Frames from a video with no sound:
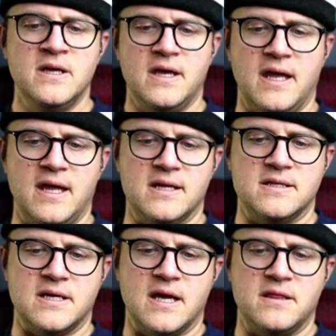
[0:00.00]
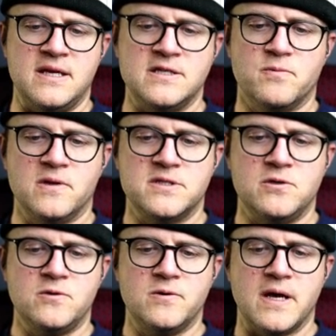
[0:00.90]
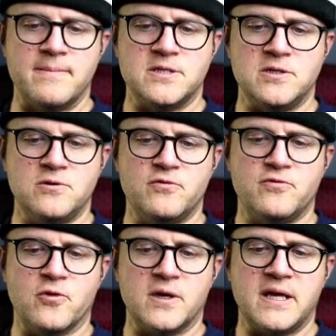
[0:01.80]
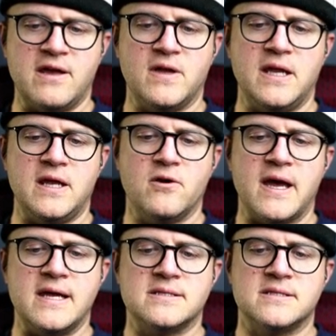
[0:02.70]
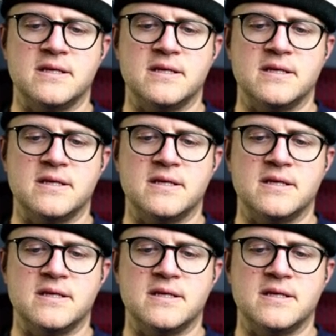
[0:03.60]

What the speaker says: And these will do up to 4K video, guys.